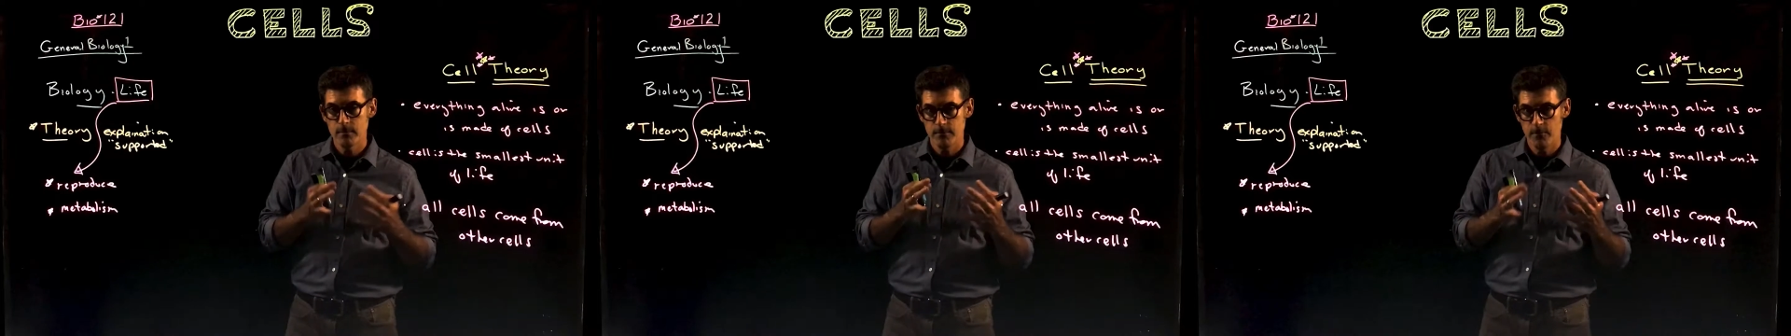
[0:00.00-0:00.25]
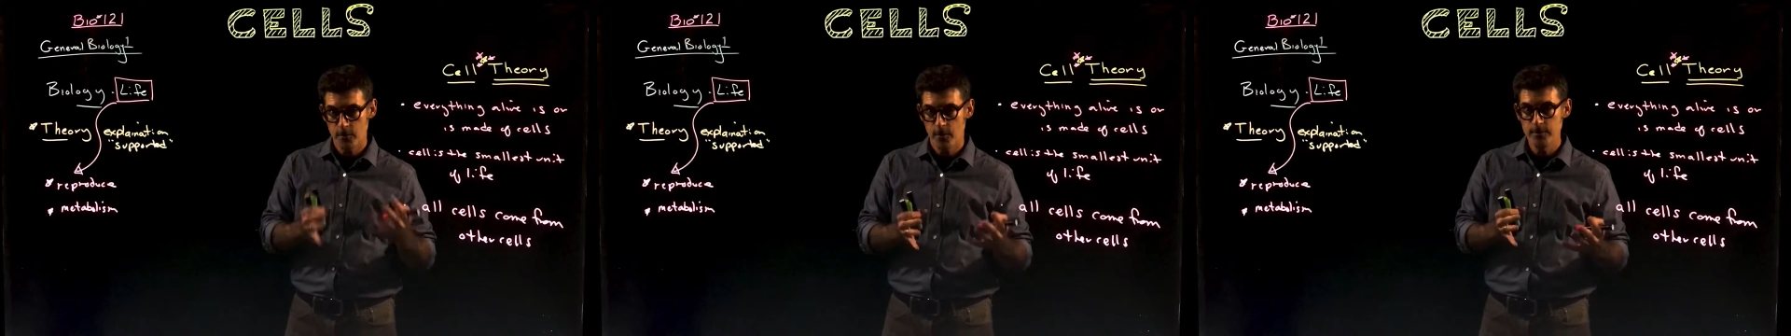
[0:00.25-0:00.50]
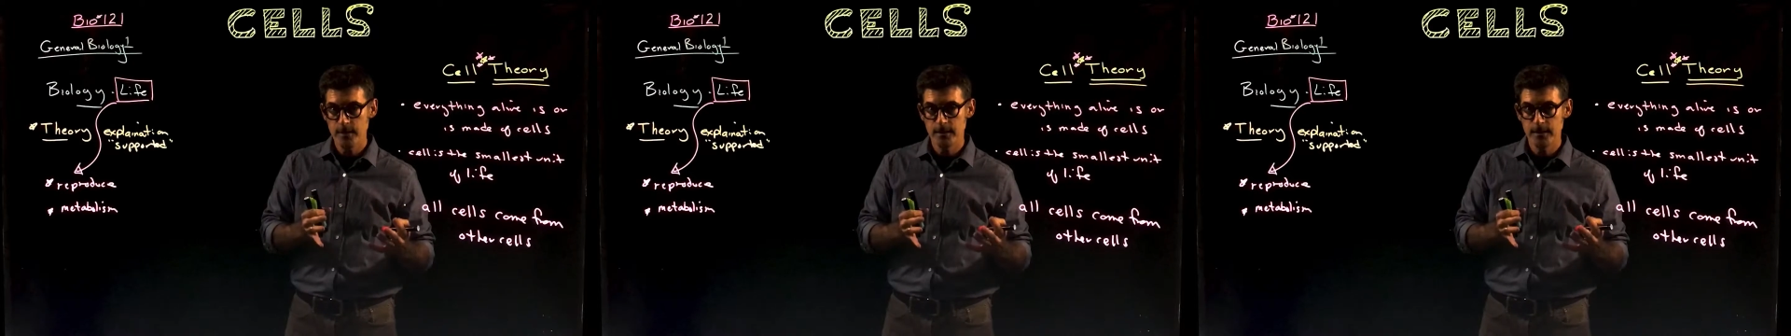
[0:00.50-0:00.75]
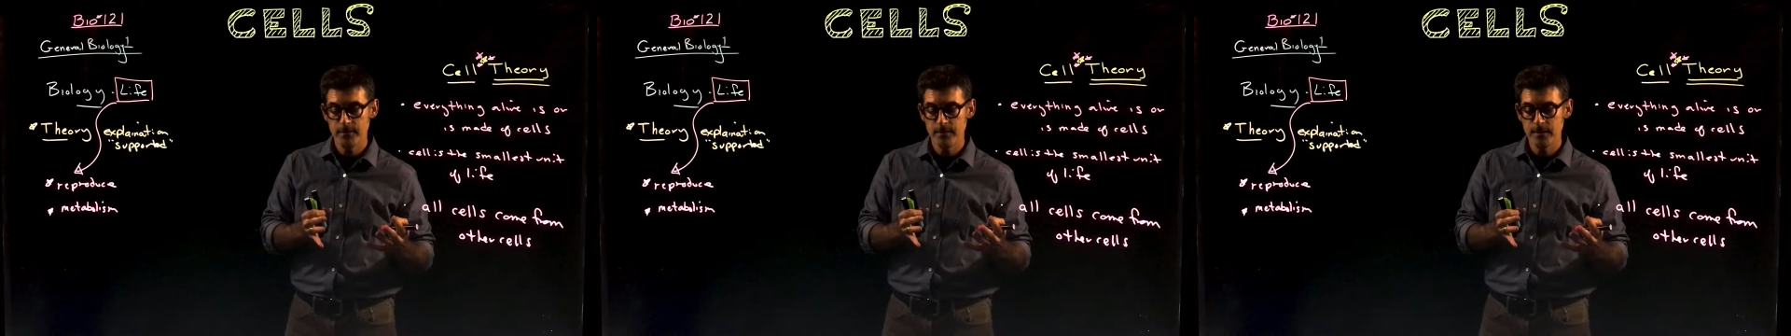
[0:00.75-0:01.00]
For those
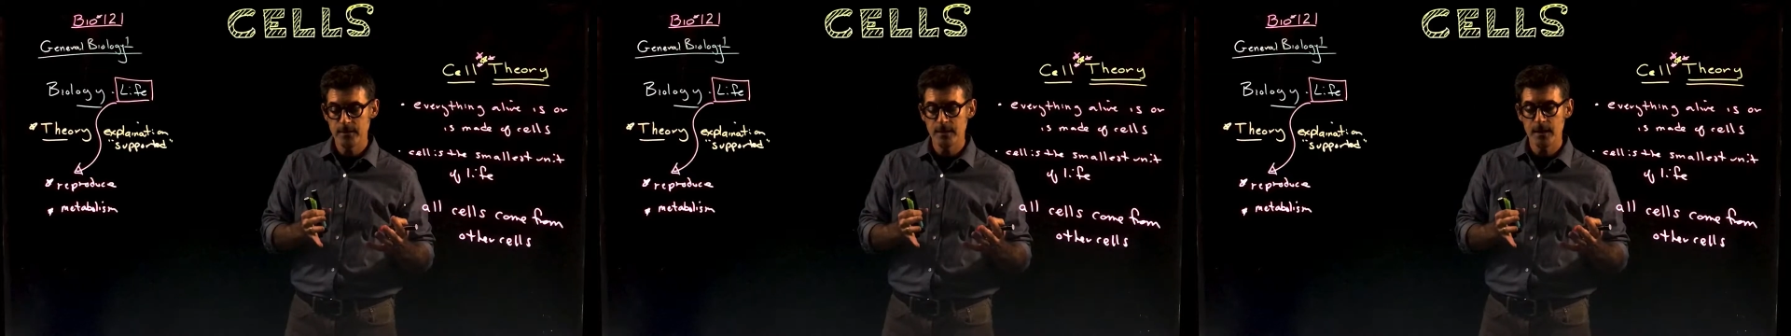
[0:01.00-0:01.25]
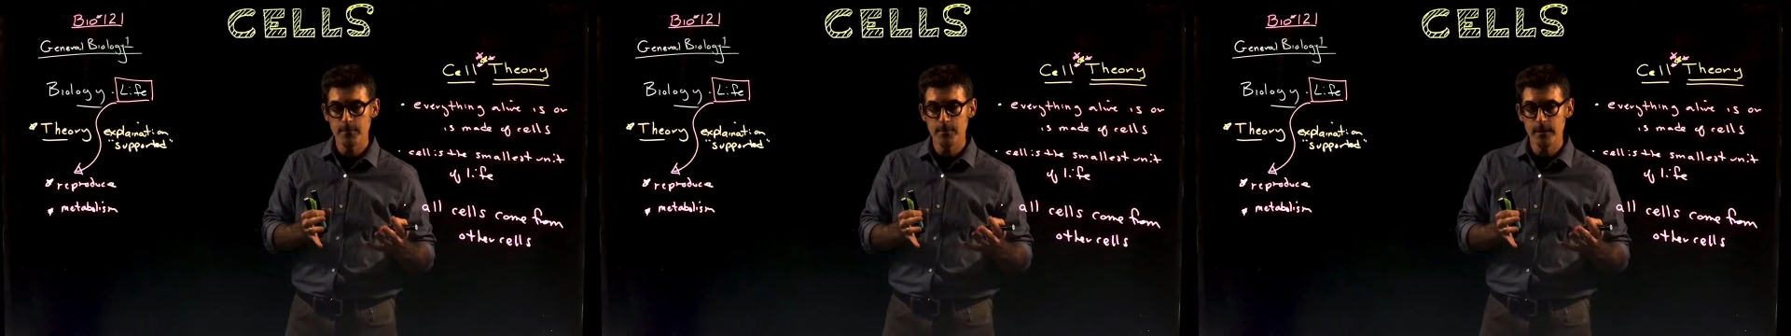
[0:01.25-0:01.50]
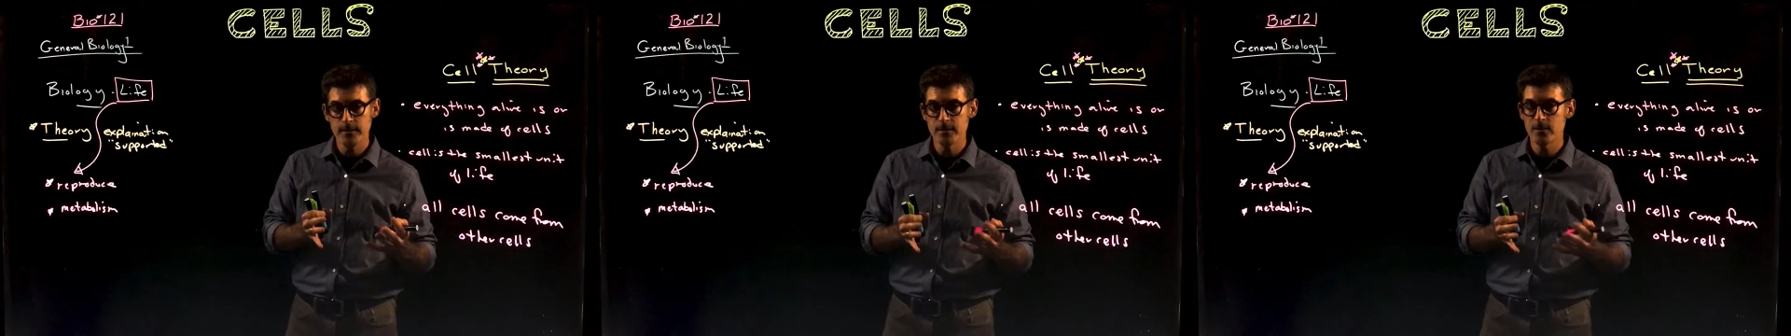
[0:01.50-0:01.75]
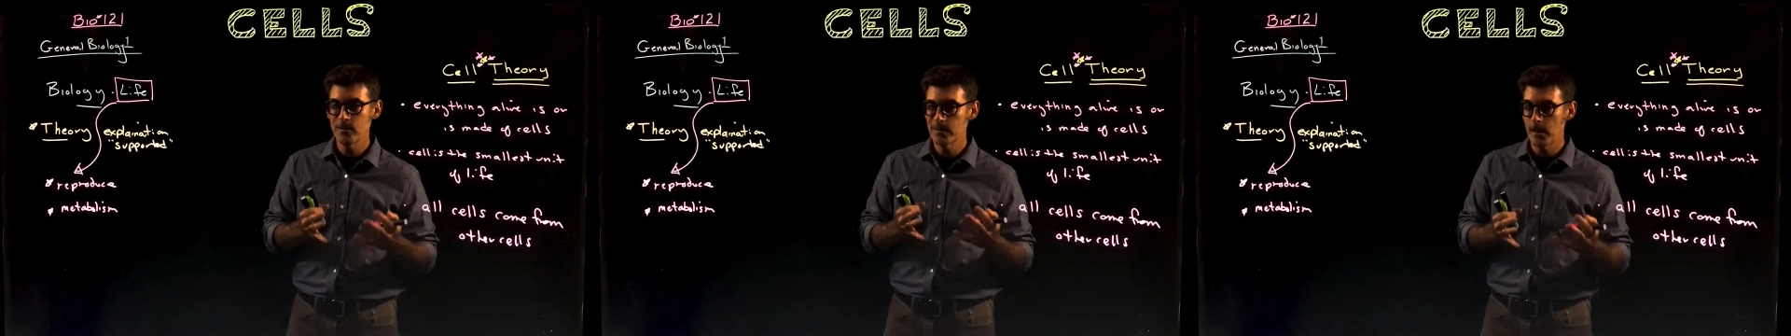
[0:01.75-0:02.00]
activities to take place, it's
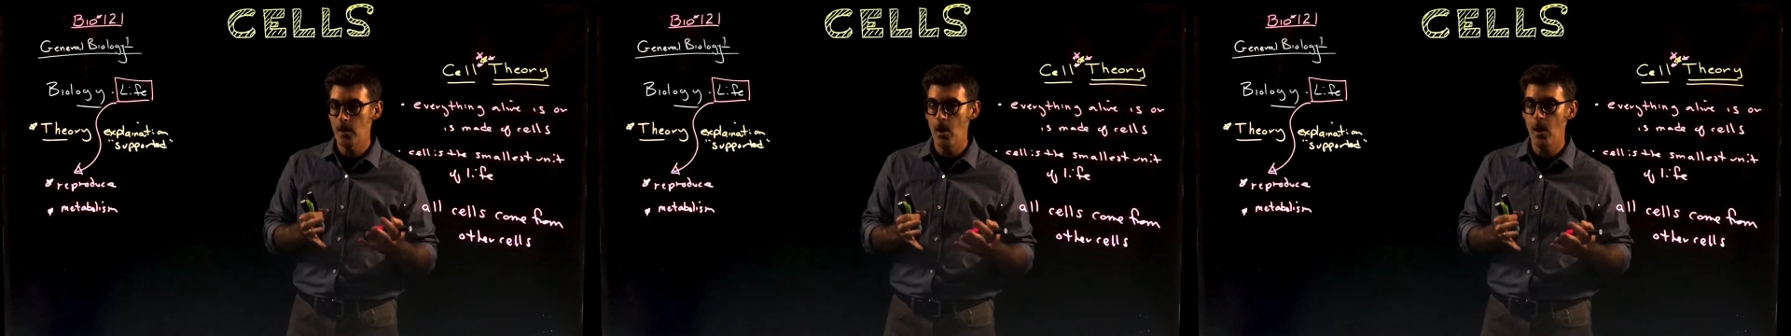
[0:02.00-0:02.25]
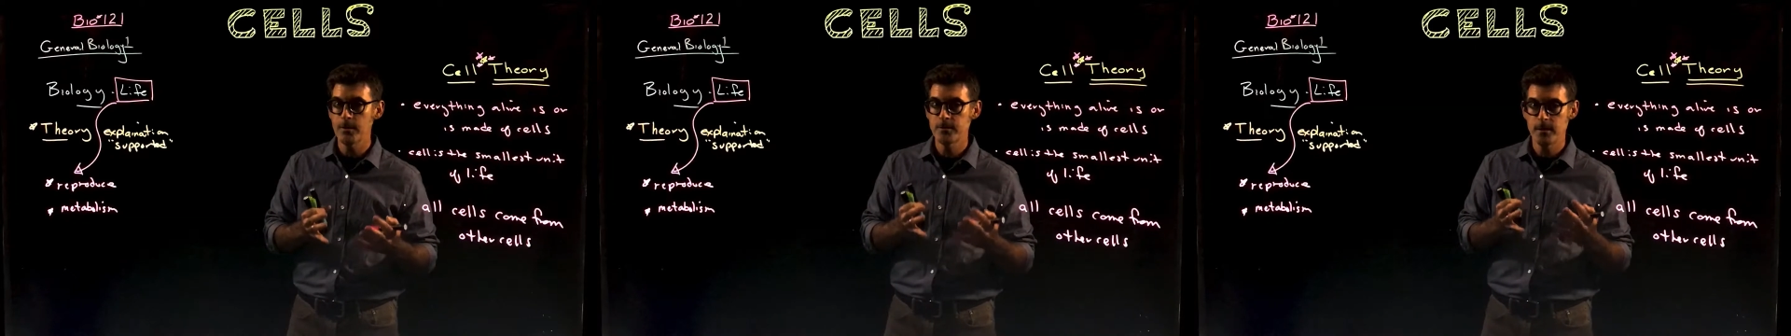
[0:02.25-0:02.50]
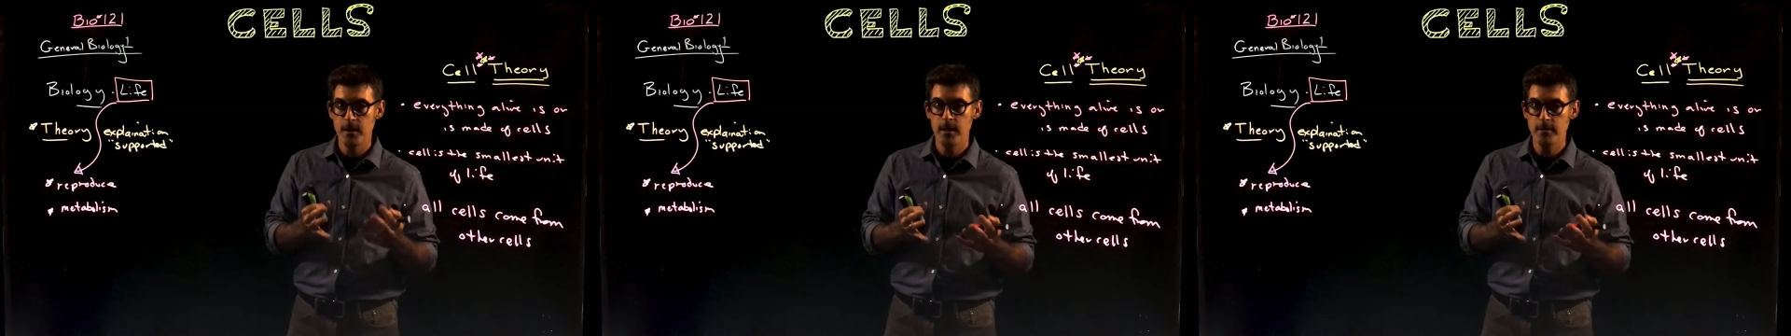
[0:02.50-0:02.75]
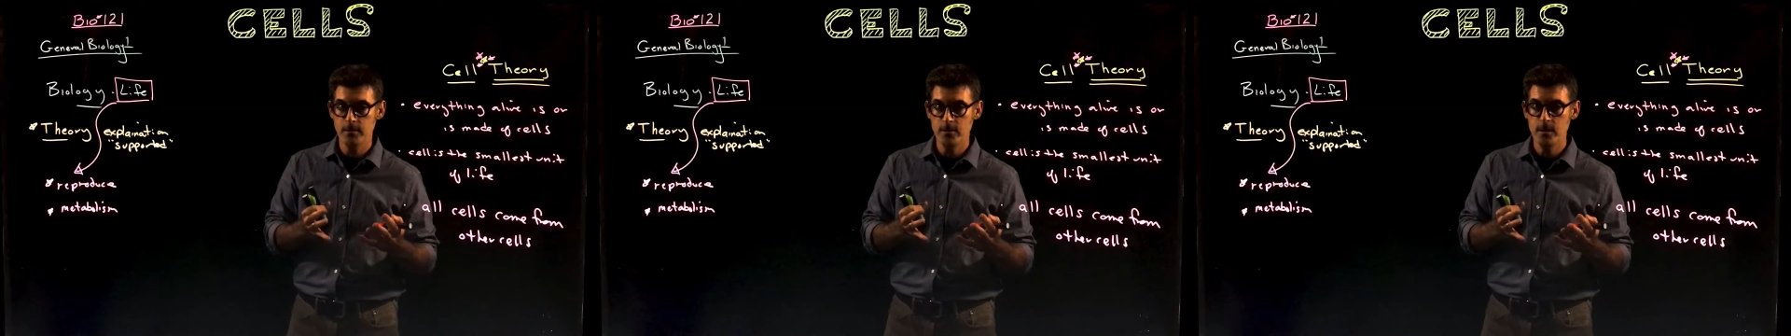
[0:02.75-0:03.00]
going to cost
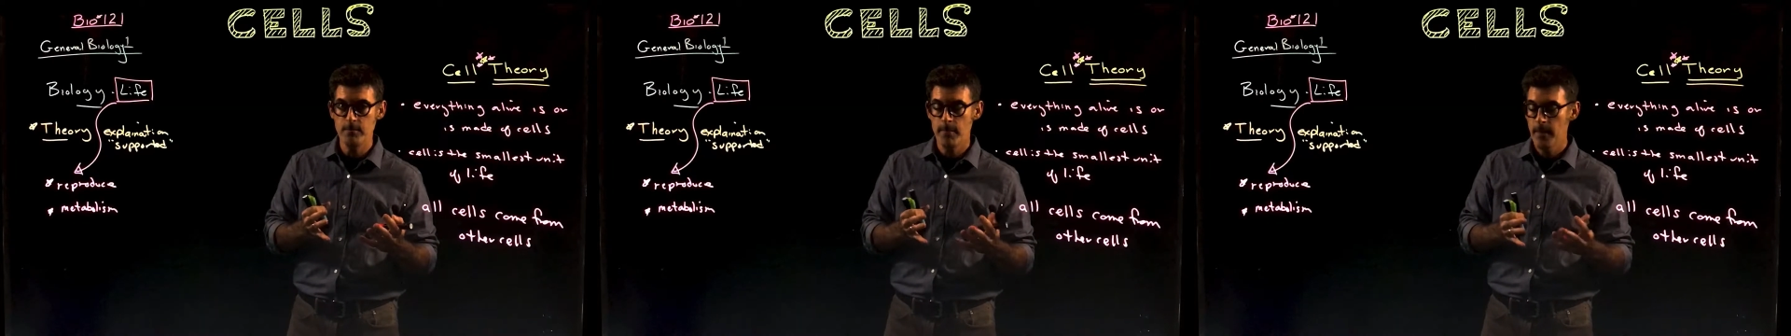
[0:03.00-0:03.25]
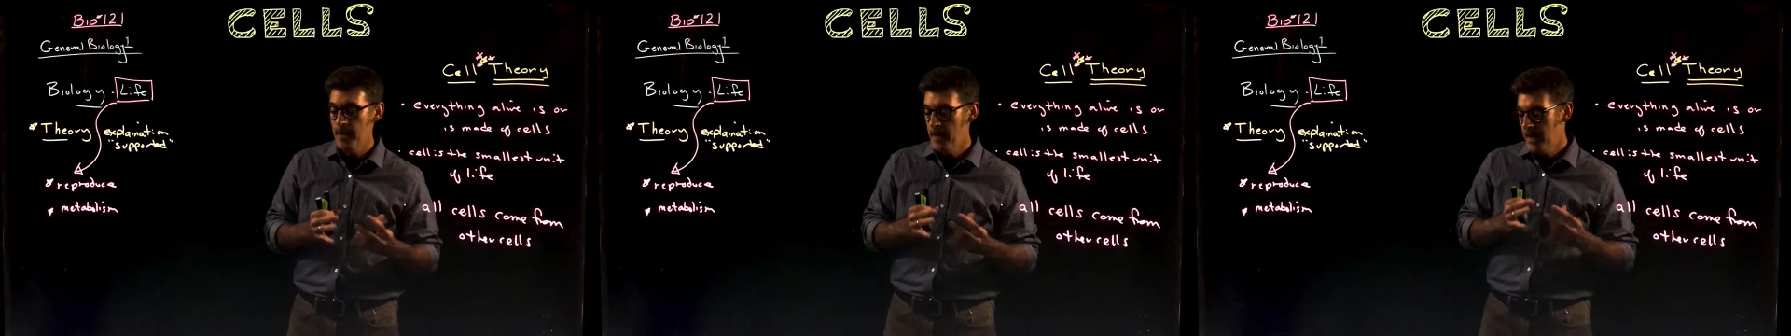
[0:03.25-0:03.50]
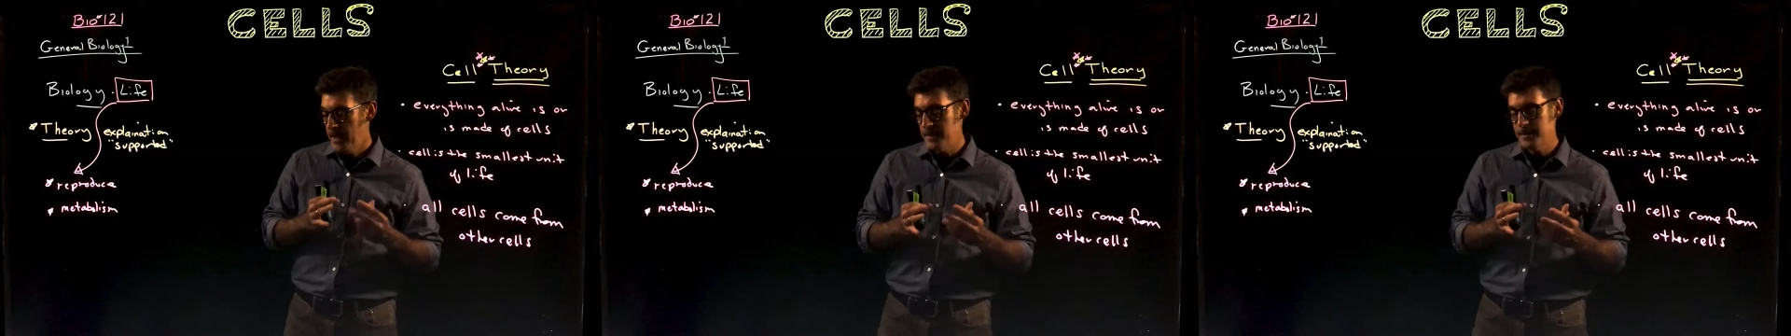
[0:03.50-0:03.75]
energy. And a